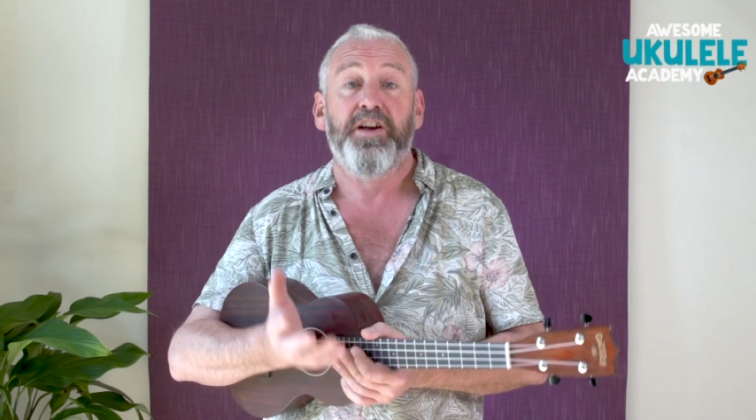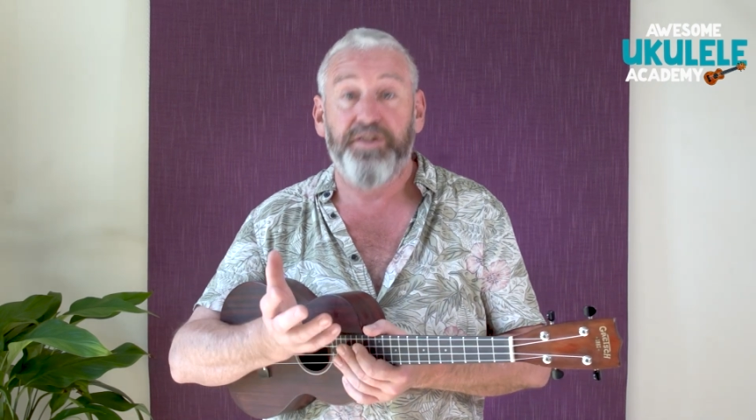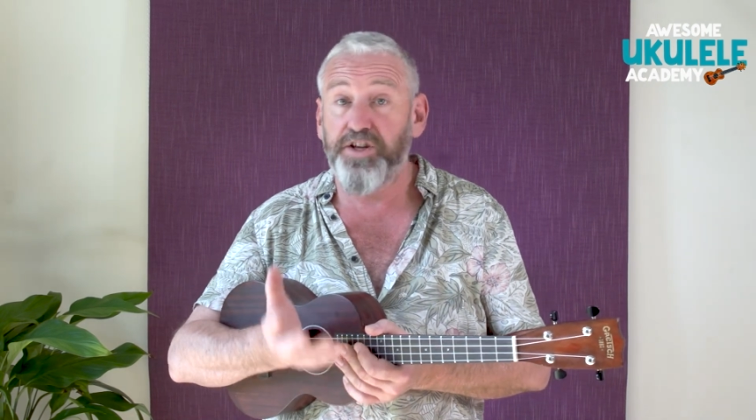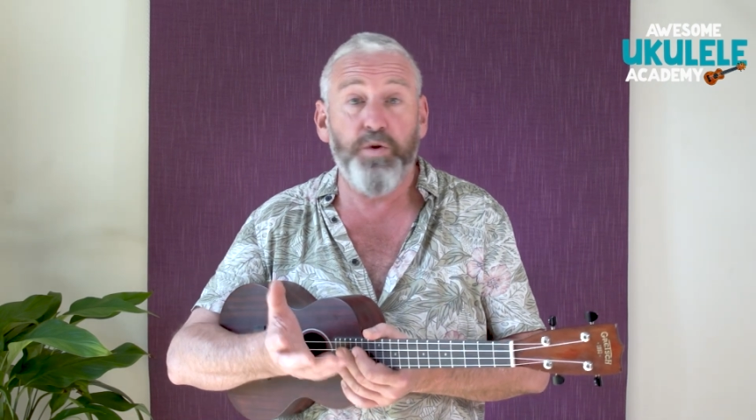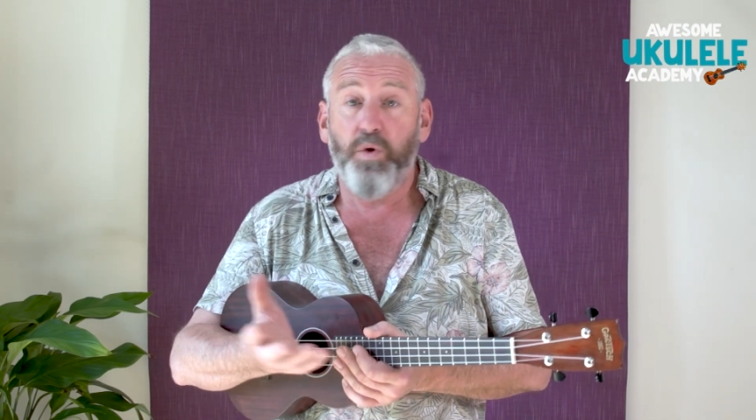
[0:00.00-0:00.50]

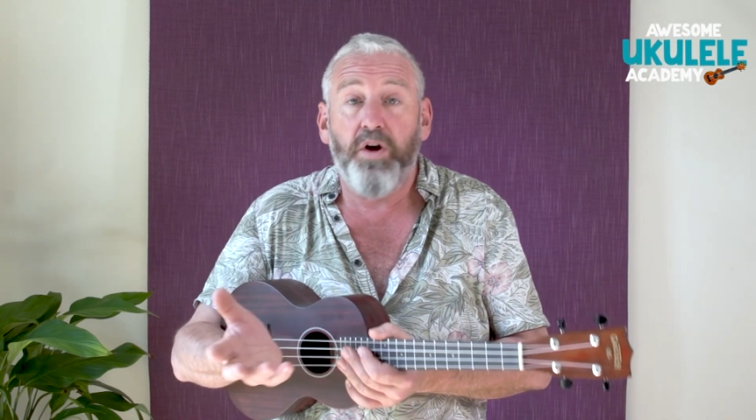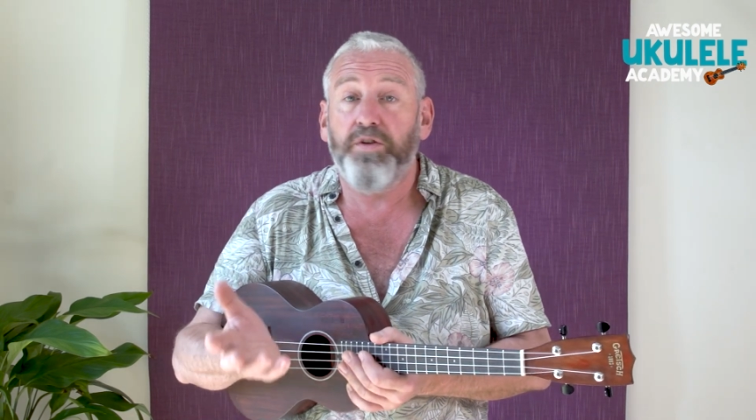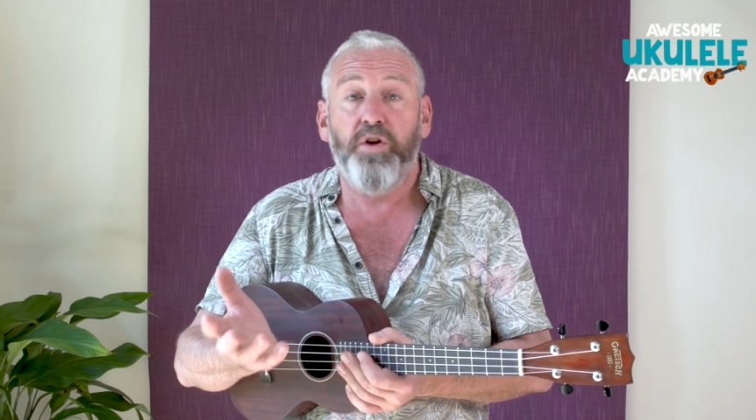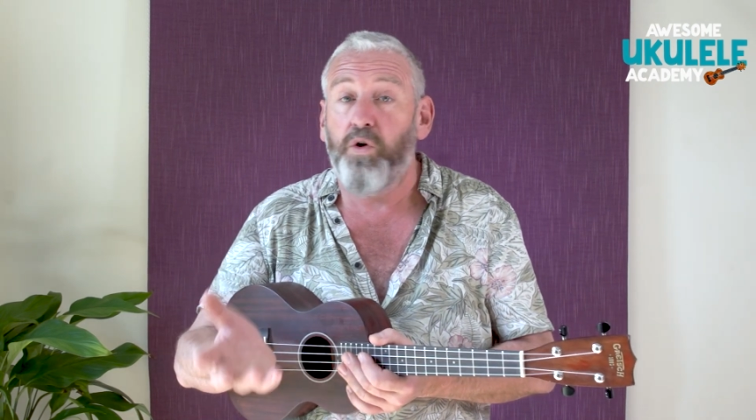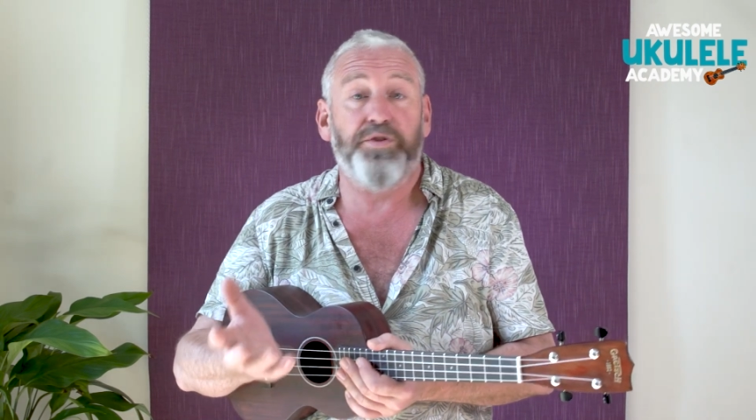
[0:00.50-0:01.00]
that you are
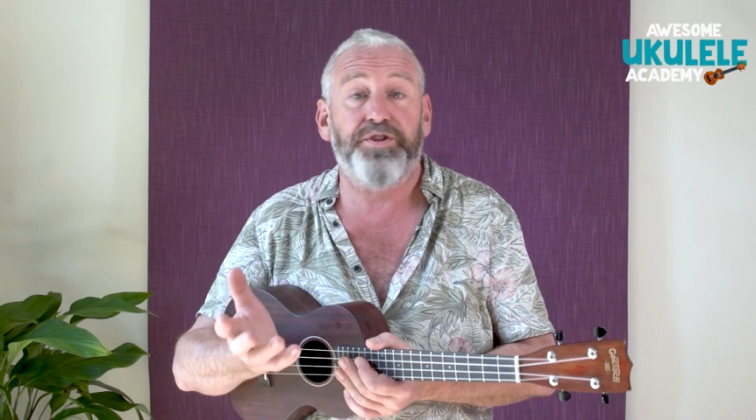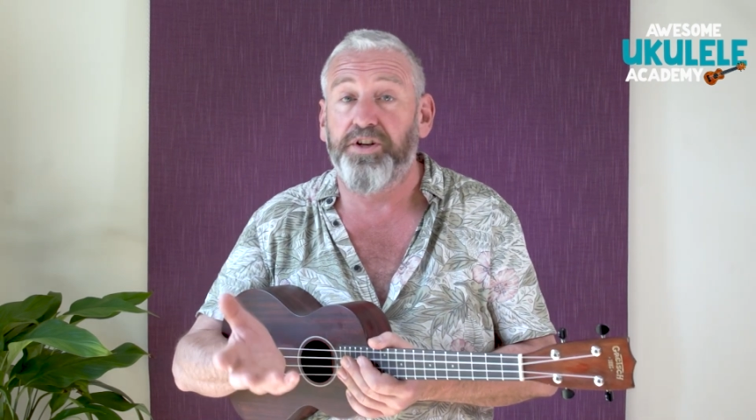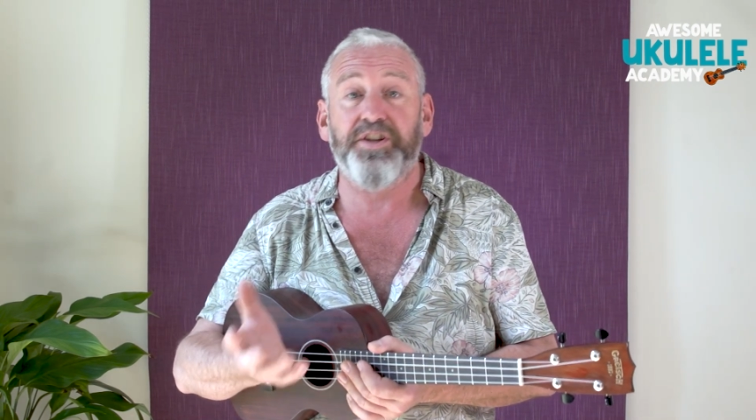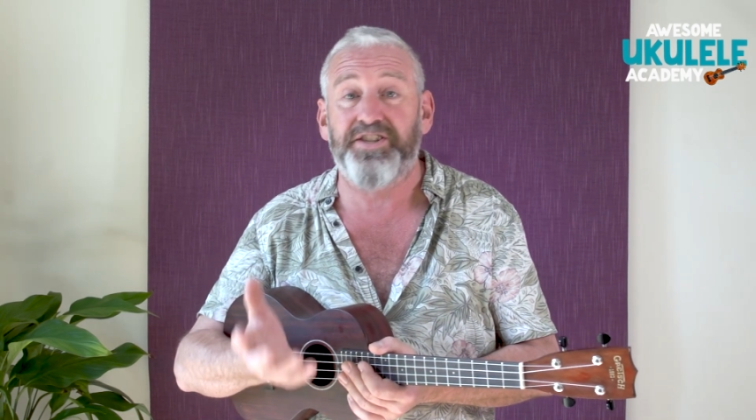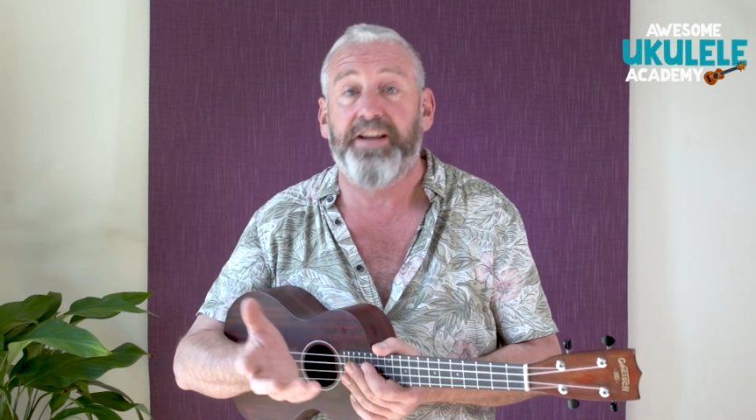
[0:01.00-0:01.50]
not going
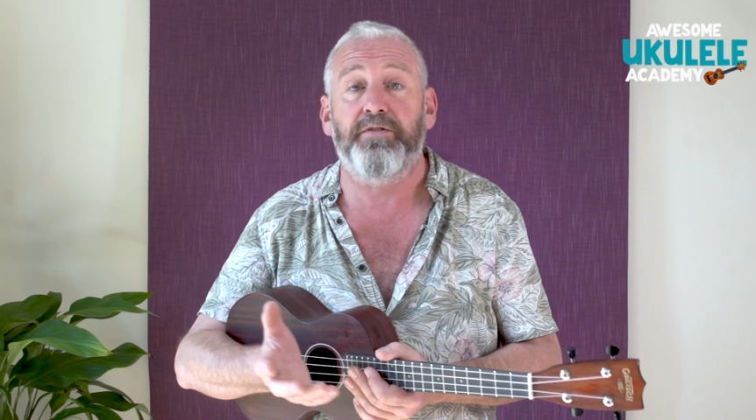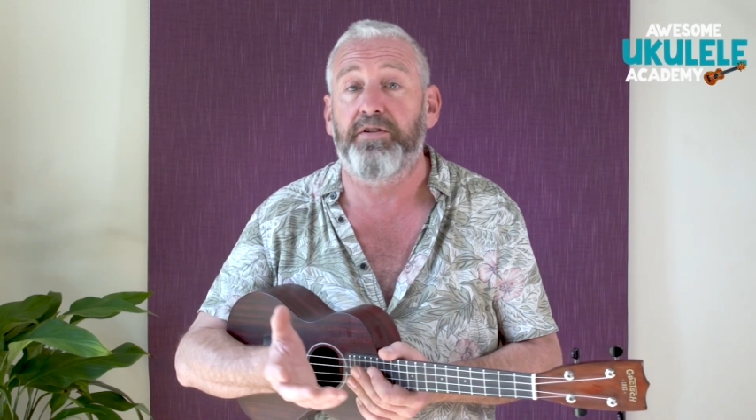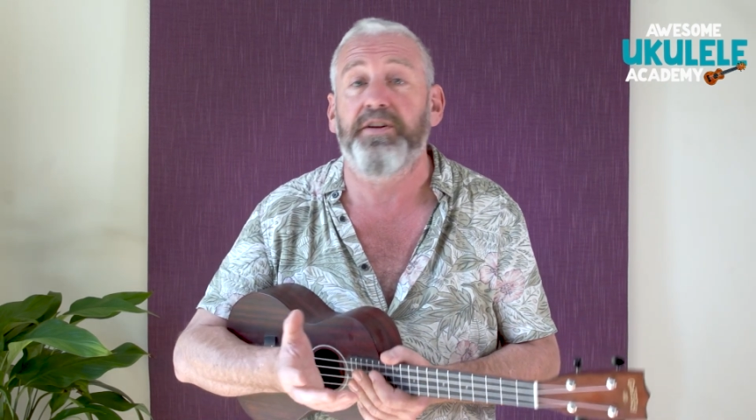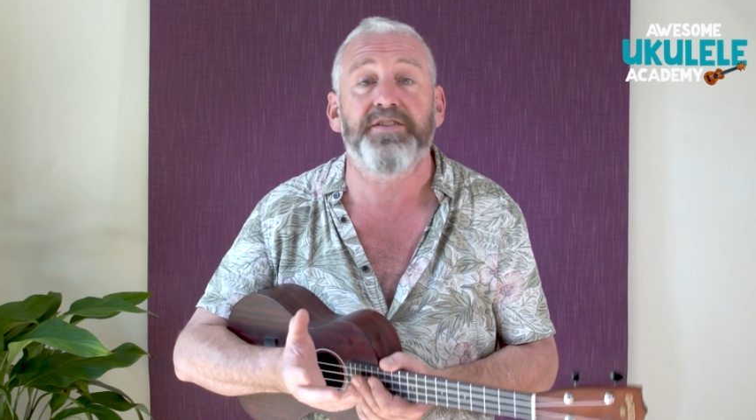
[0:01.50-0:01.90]
to sound like